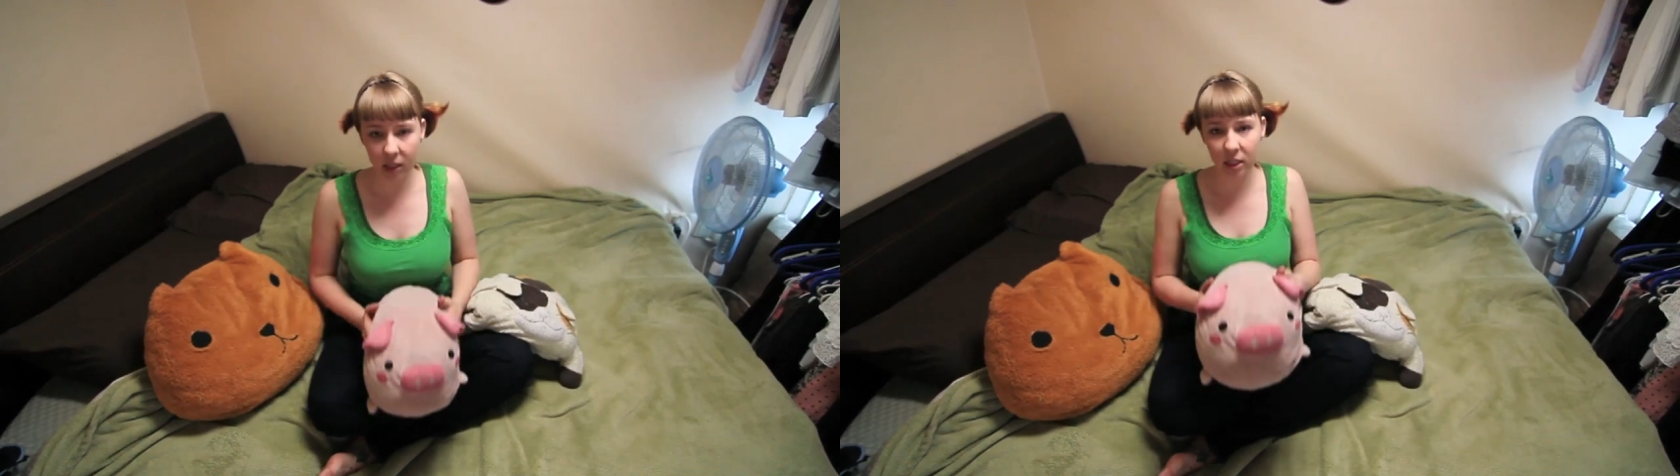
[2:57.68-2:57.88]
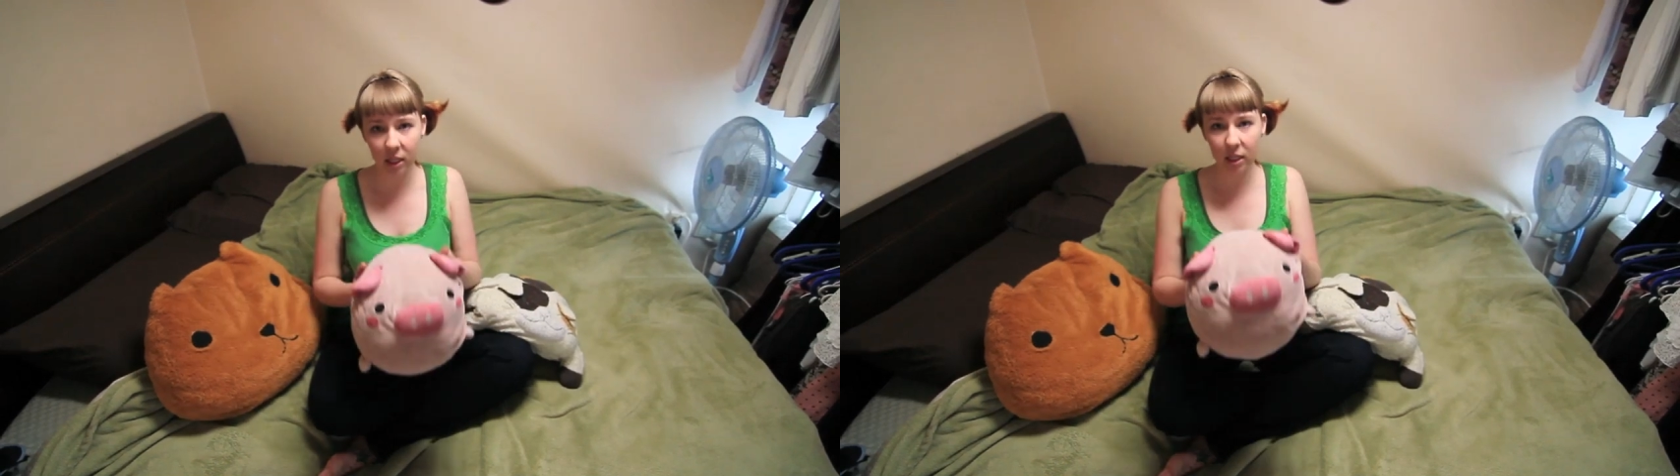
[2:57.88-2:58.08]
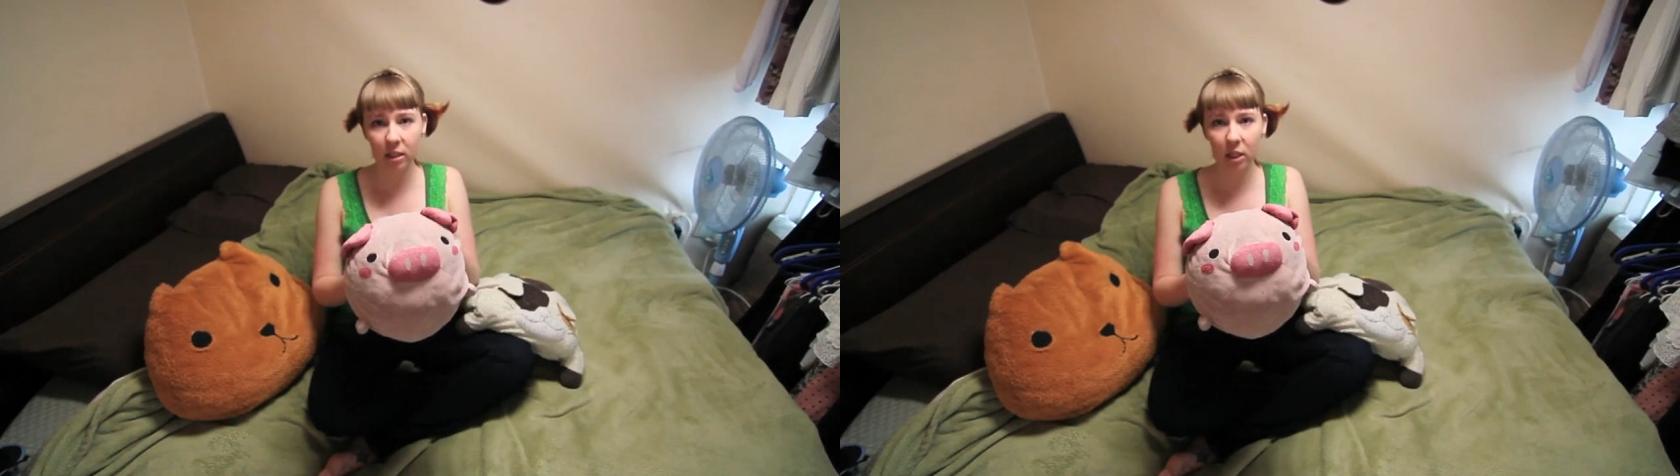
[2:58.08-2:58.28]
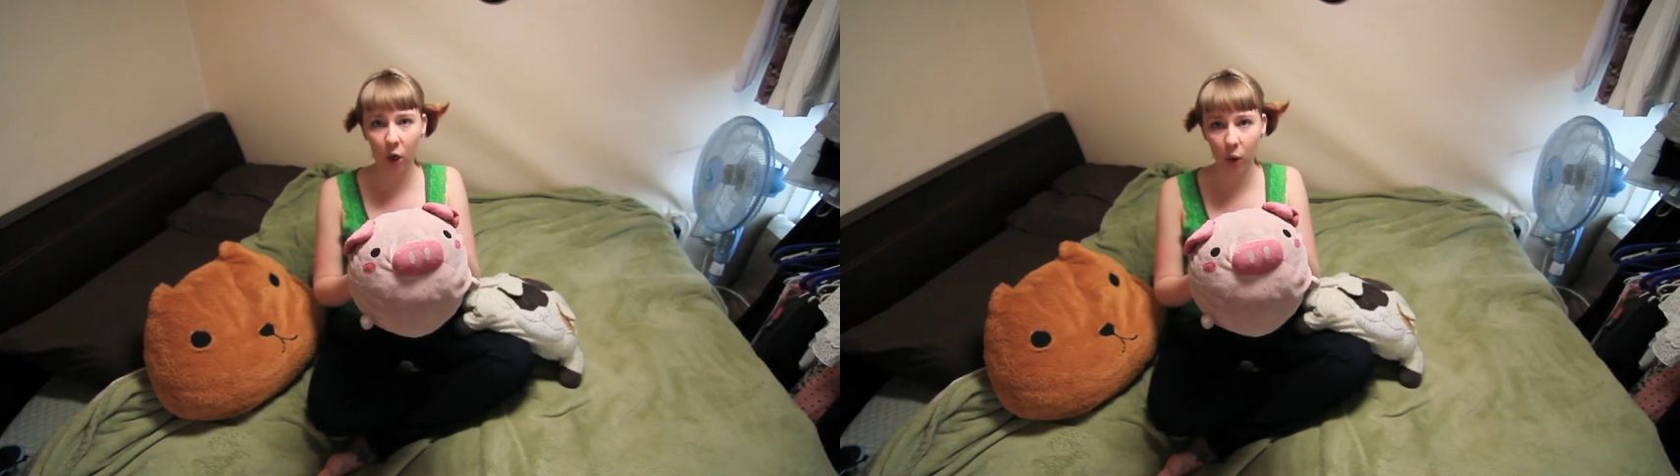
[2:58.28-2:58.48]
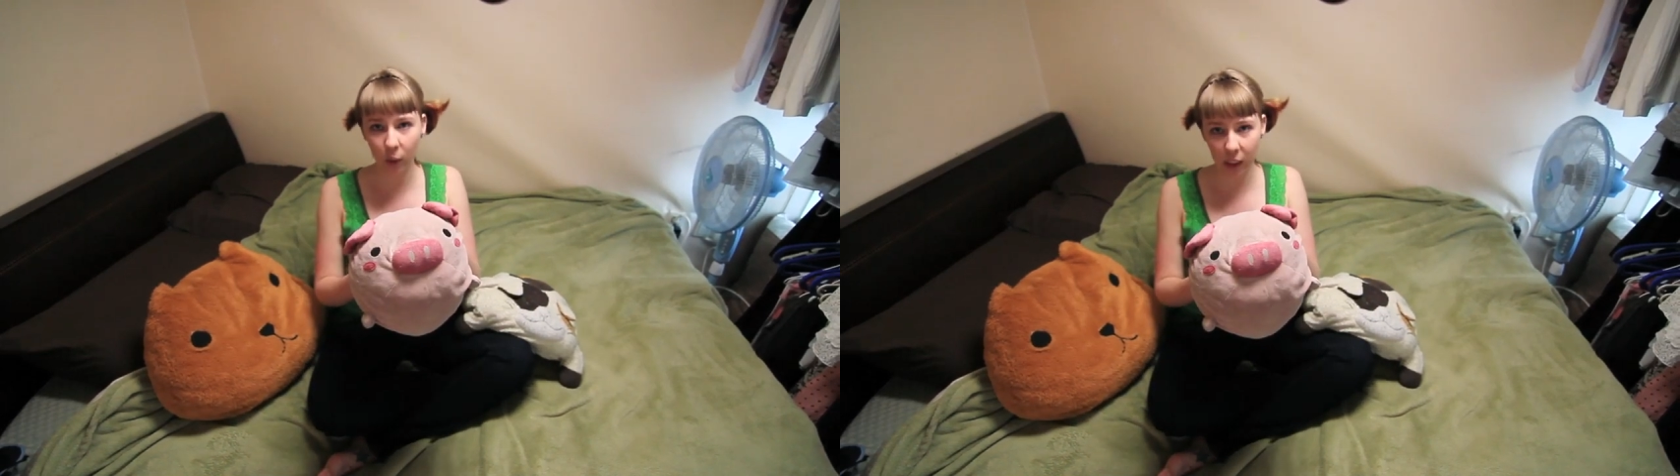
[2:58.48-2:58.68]
This is
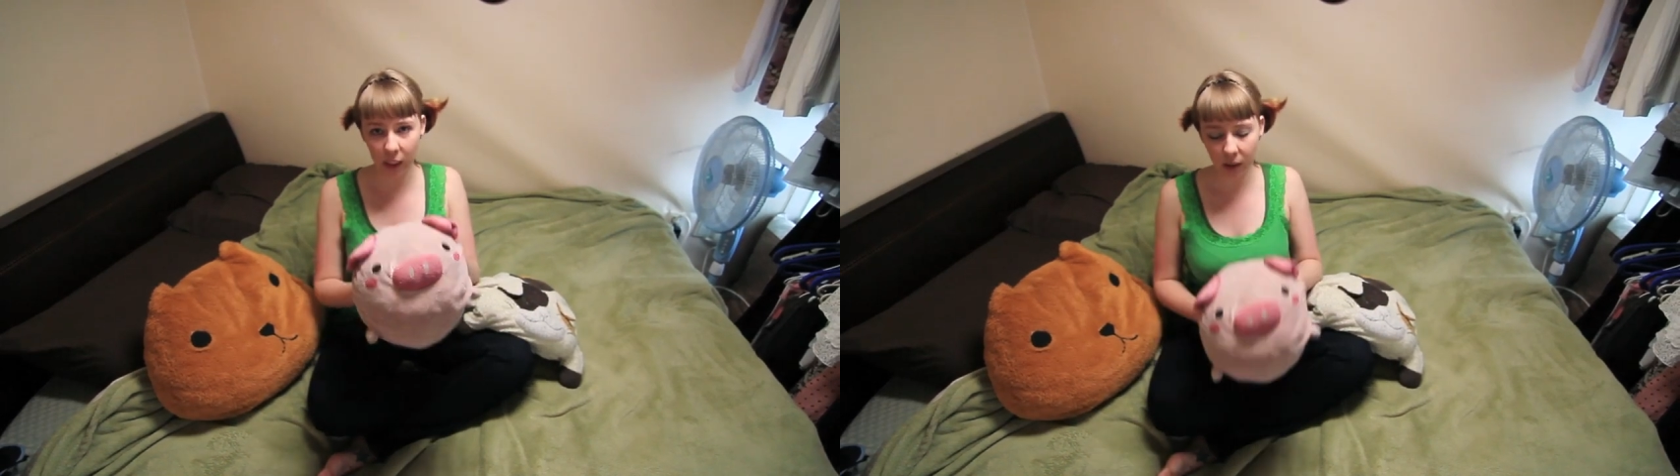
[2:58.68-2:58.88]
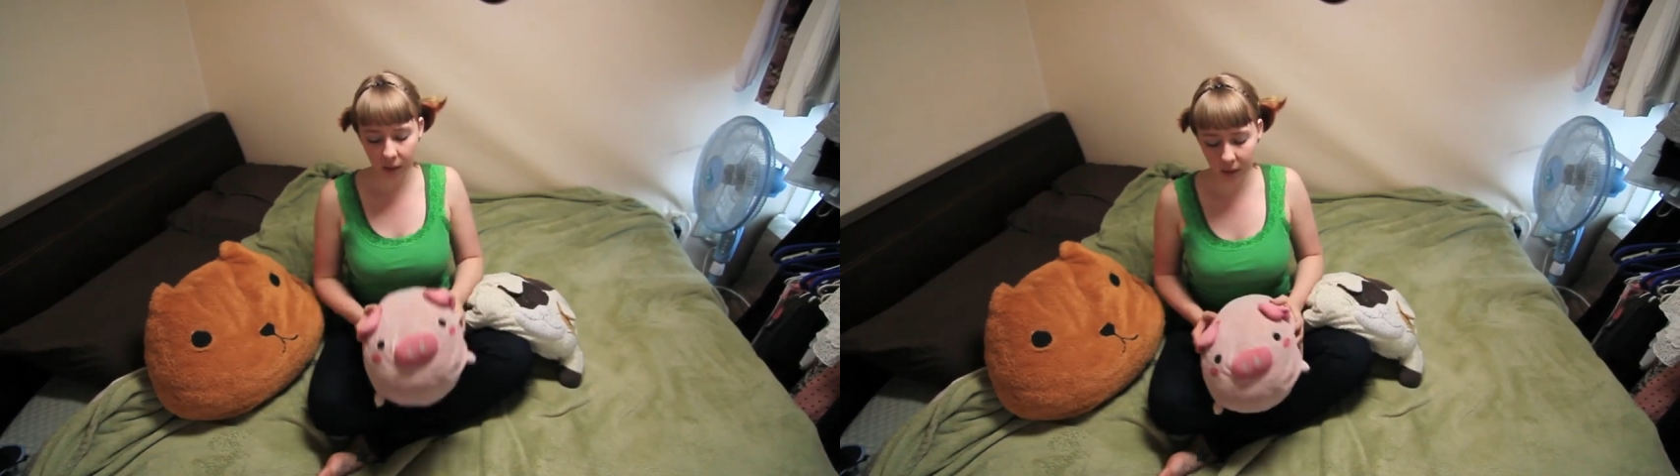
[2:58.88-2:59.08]
Kogi.